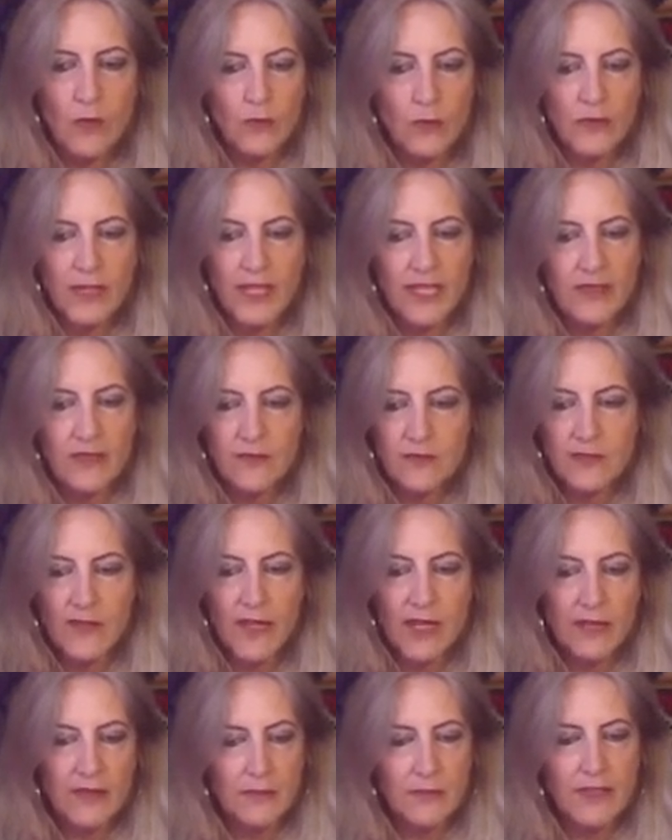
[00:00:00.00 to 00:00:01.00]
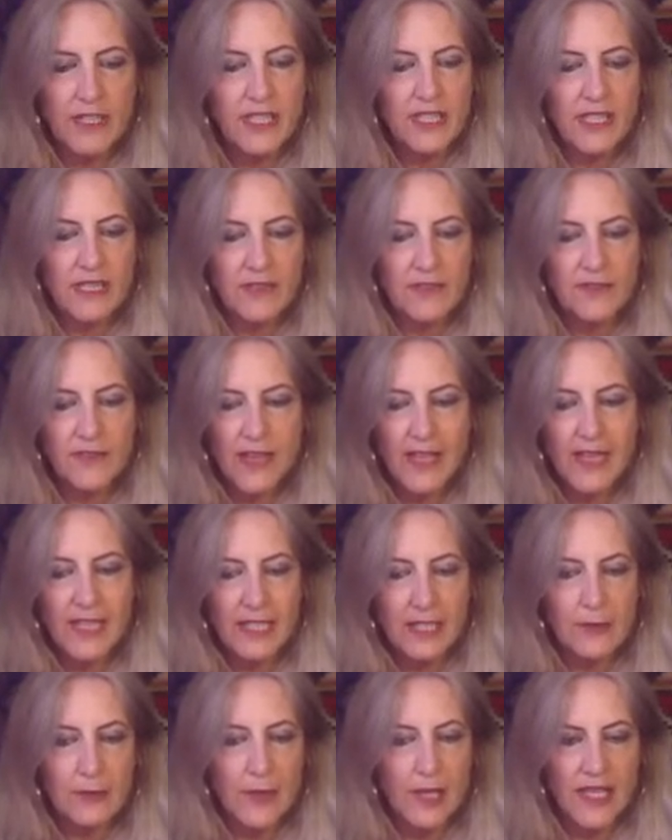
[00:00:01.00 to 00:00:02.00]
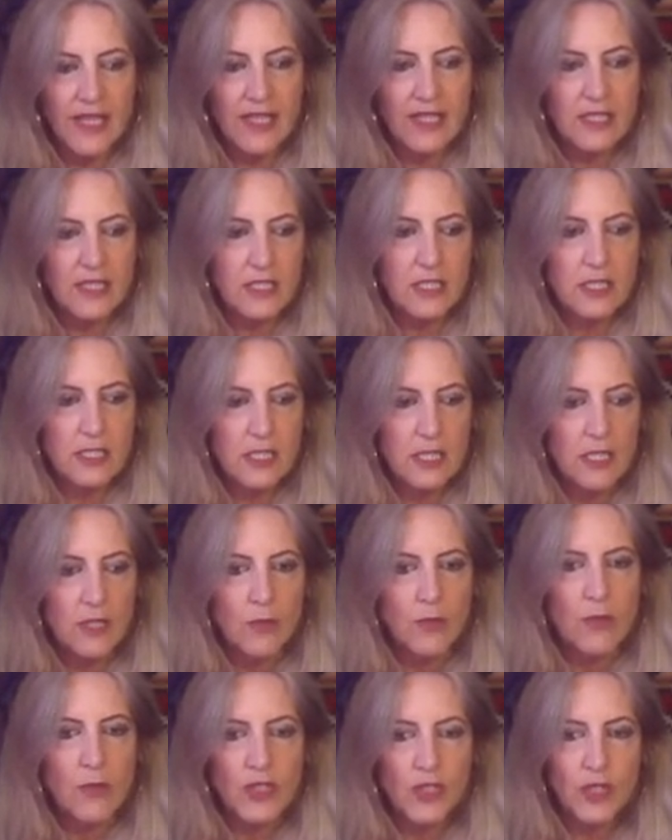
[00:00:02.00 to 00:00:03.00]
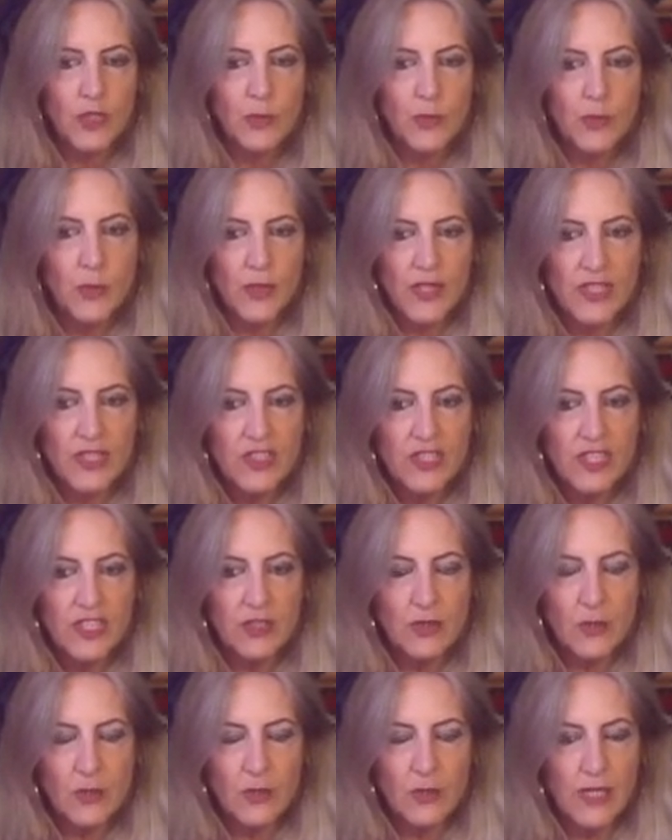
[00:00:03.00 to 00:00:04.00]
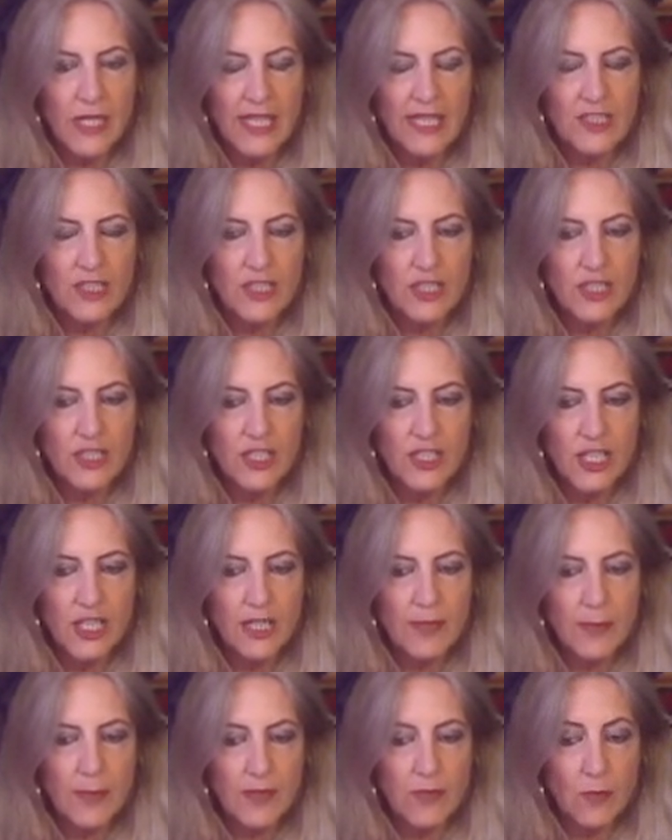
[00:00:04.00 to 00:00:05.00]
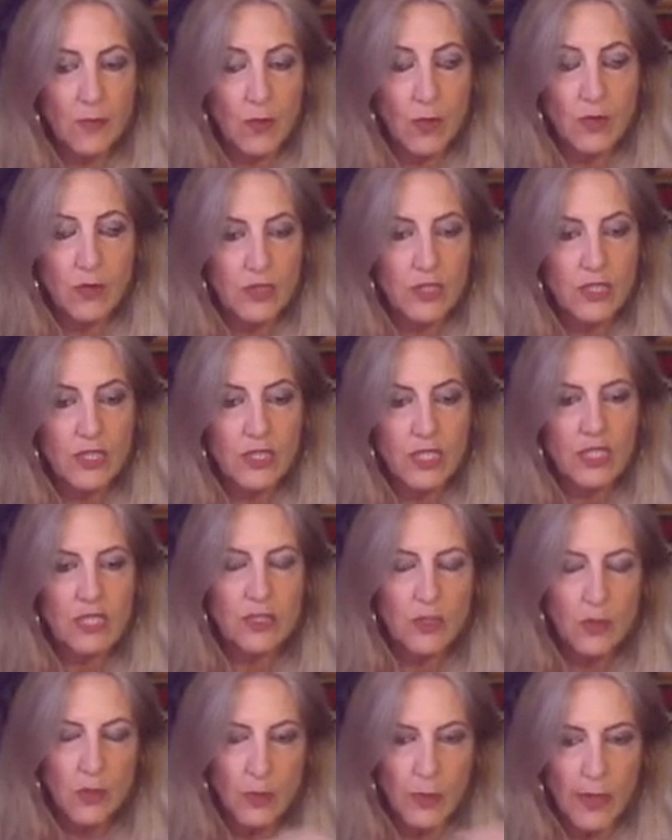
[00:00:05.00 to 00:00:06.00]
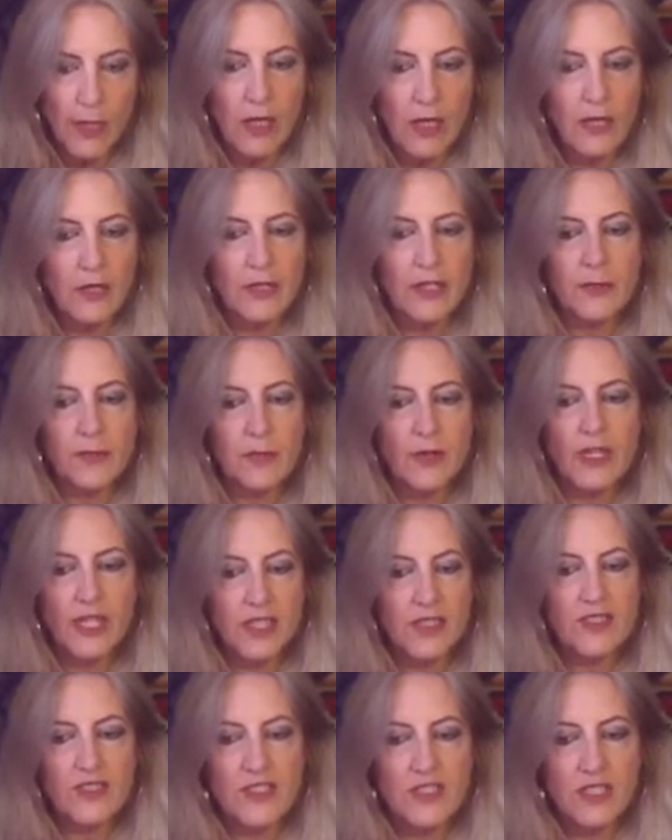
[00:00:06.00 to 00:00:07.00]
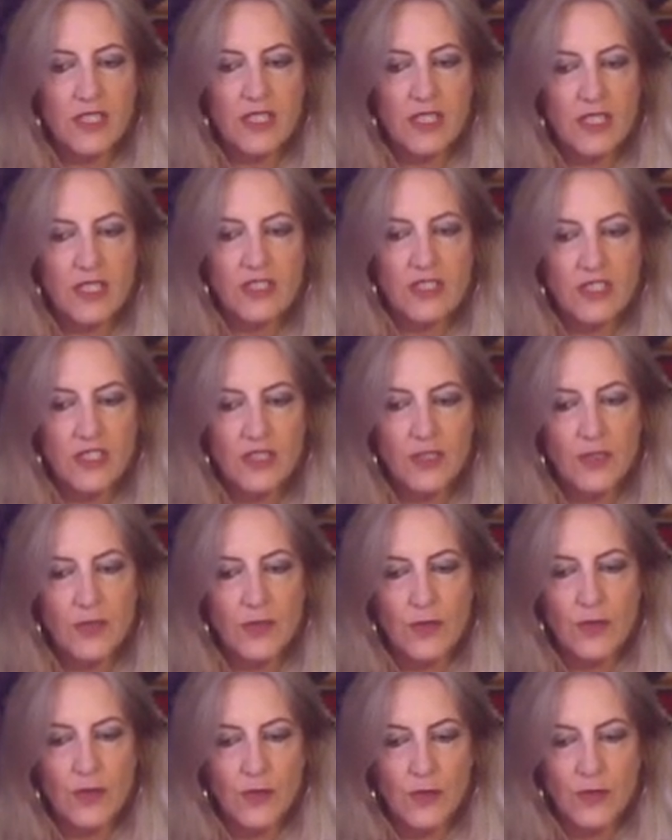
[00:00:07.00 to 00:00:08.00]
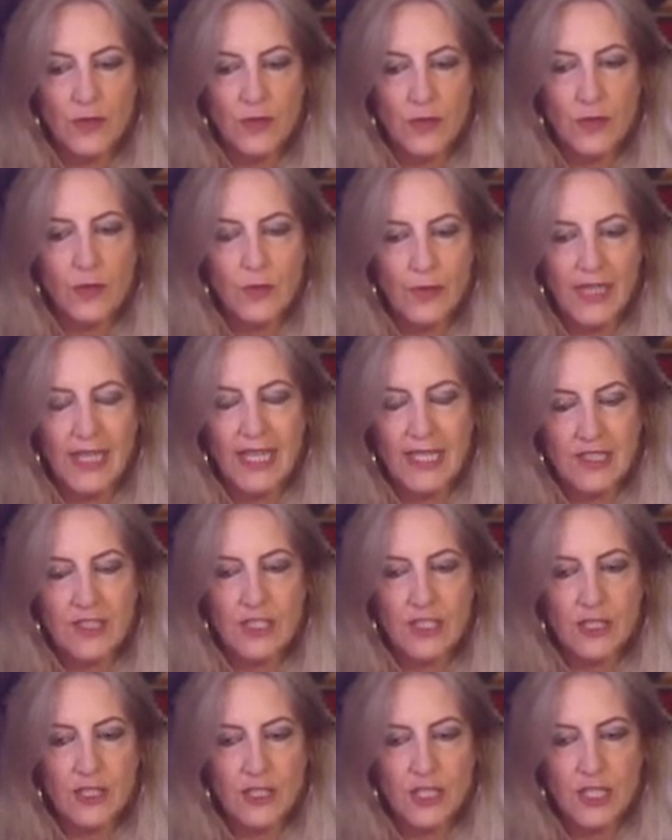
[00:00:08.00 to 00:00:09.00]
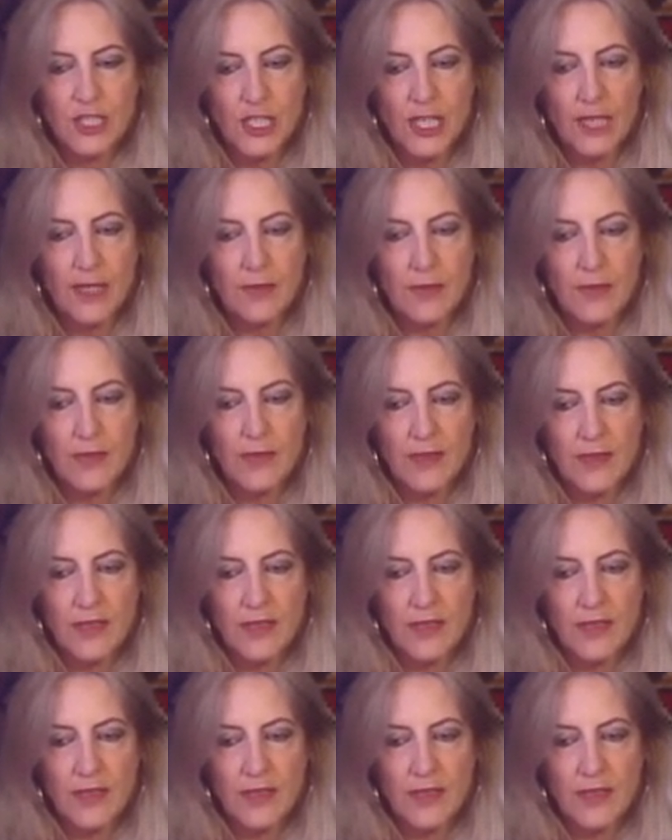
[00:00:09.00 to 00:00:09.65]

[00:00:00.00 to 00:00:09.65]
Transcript: or re-evaluate what you bring to your relationship and what your partner brings to your relationship.